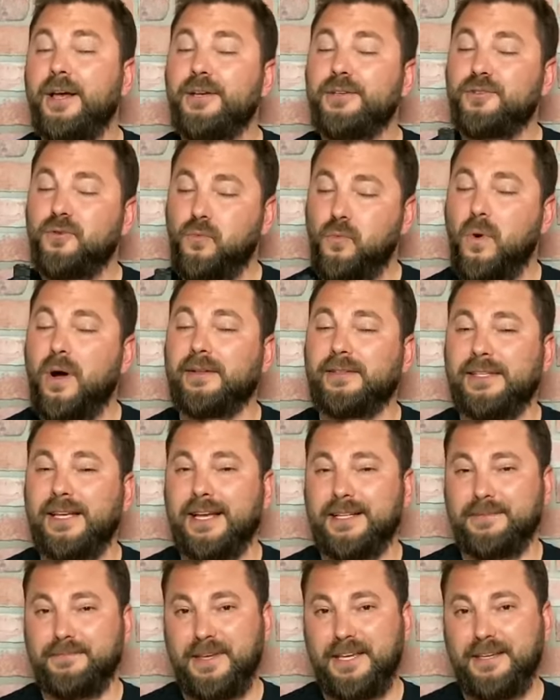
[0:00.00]
So what
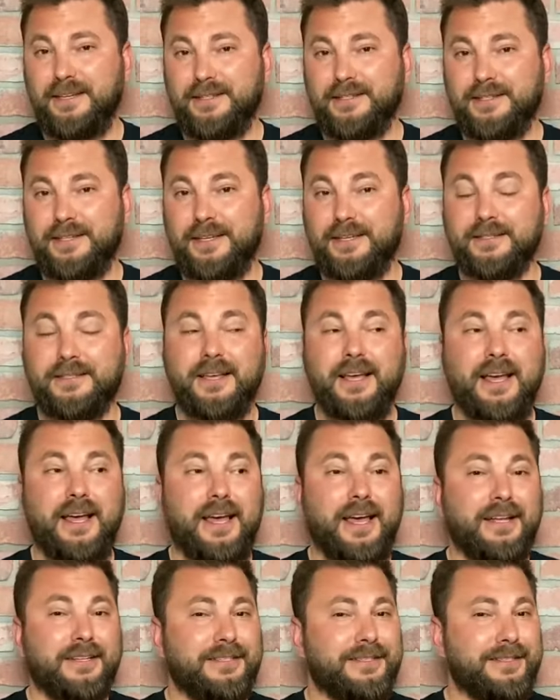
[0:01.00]
that means is
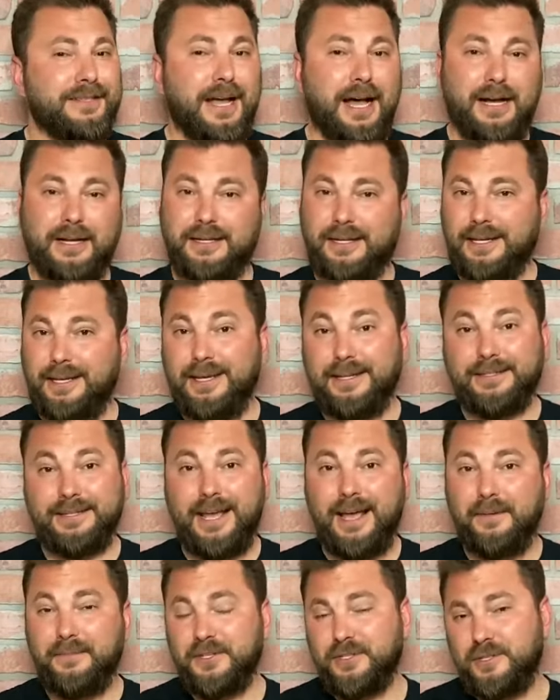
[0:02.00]
it's not going to get
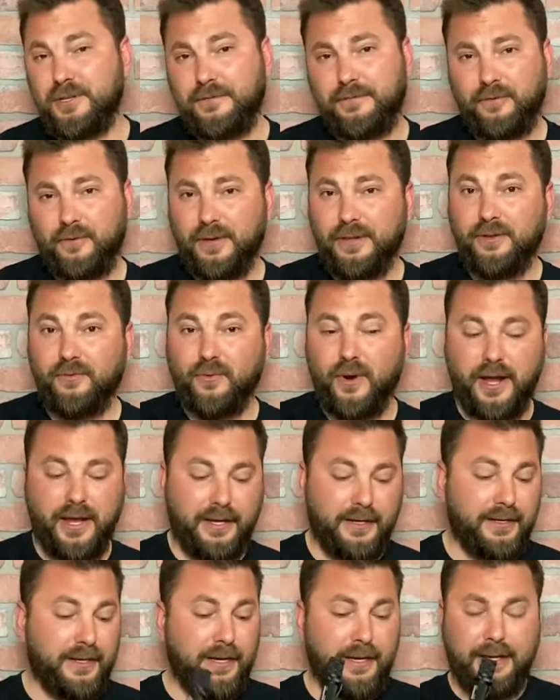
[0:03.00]
damaged if you're in the
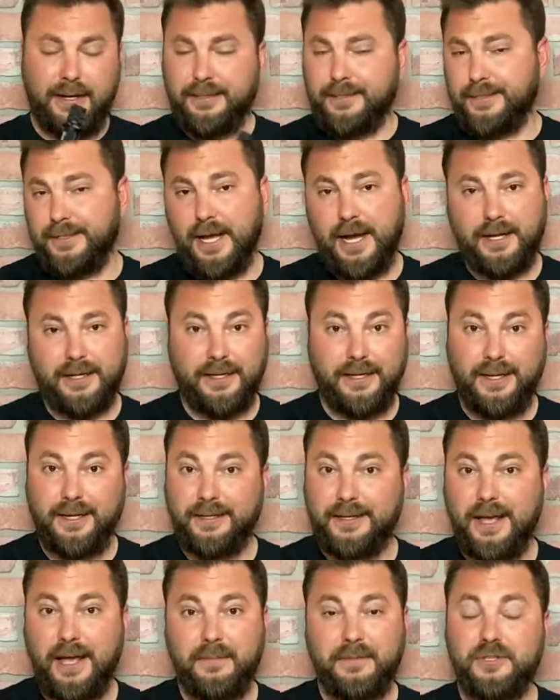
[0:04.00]
rain. It's not going to
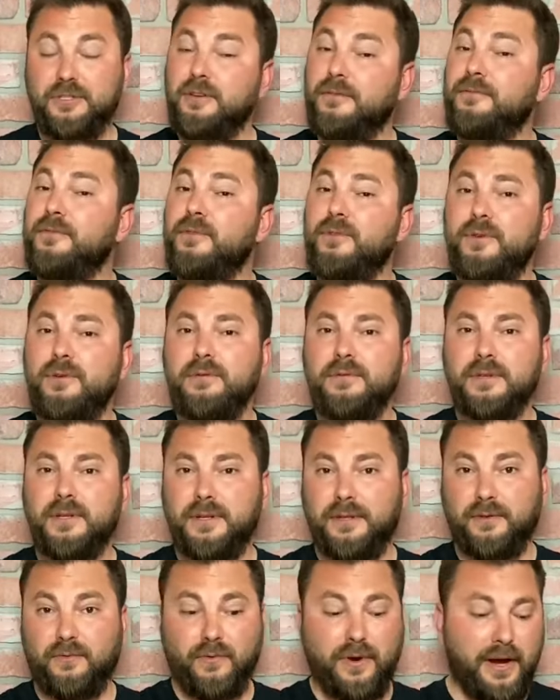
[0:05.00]
get damaged if you use it
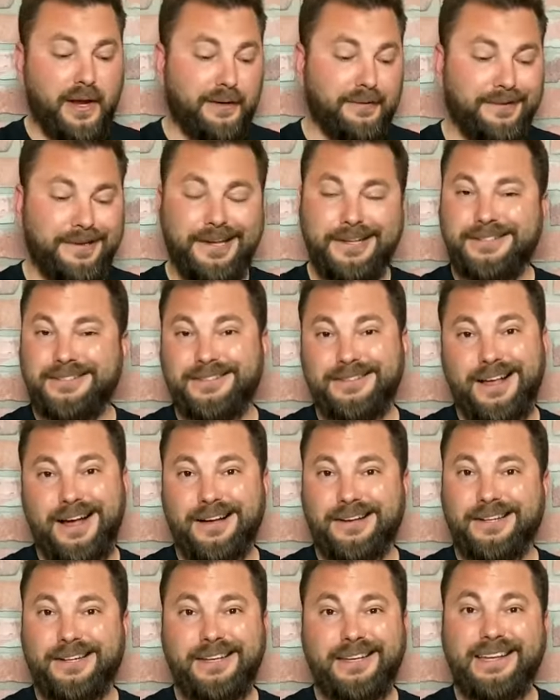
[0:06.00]
in the rain. It's
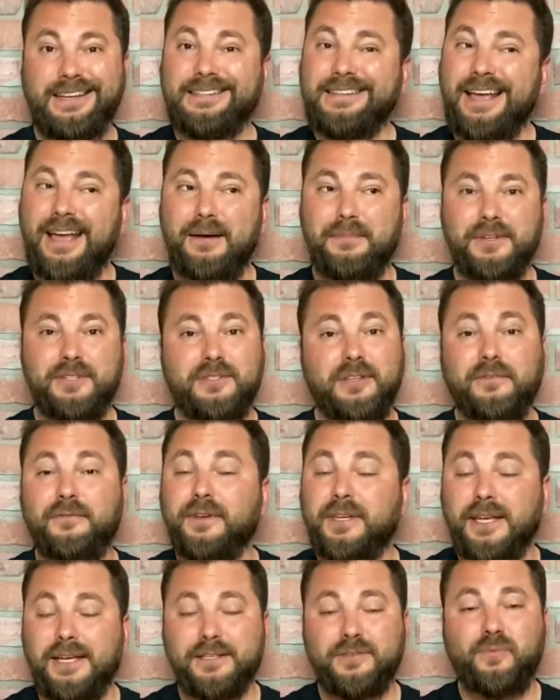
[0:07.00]
not going to get damaged if it
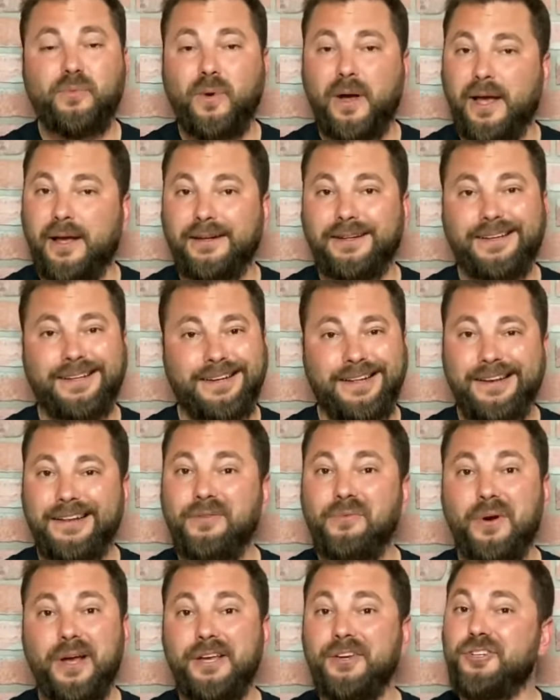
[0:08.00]
gets wet in any
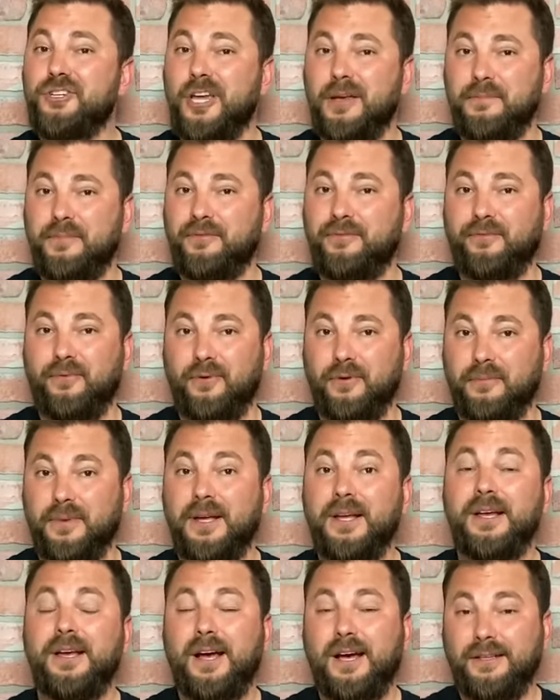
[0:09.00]
way, shape, or form,
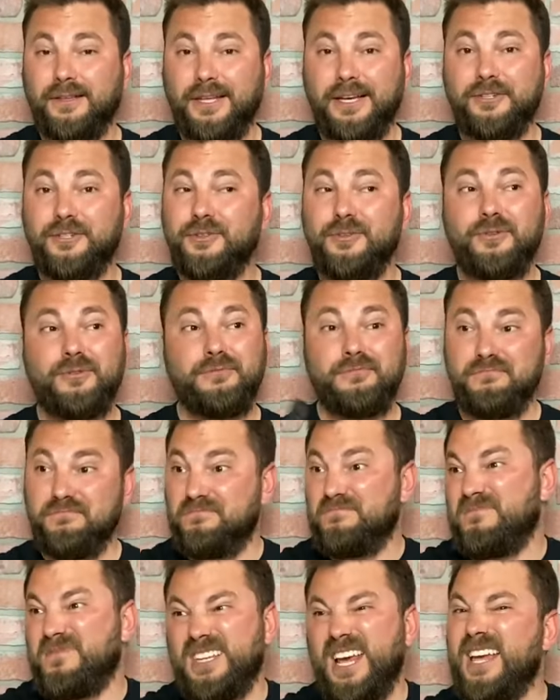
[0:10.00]
unless you
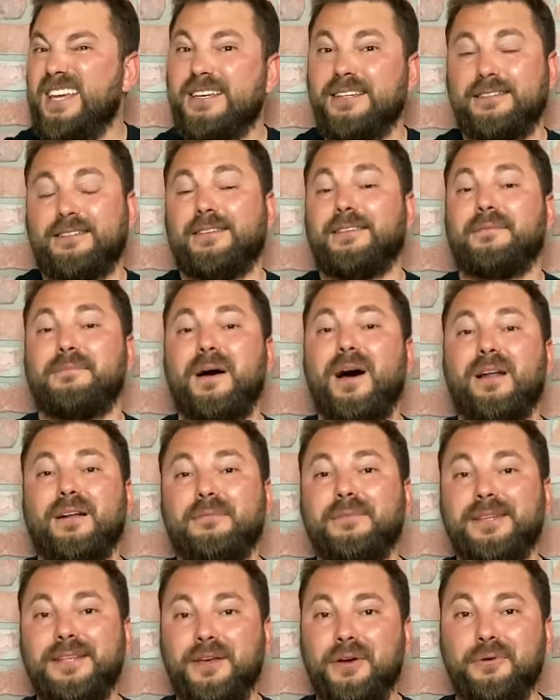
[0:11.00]
take it to the
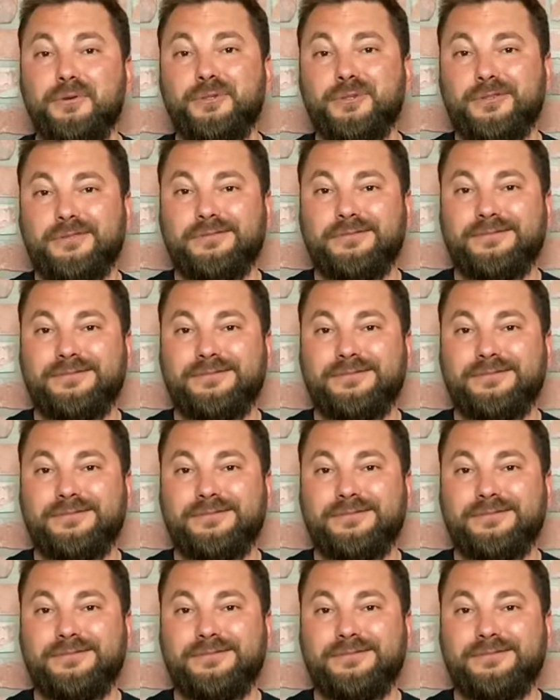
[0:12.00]
bottom of the ocean.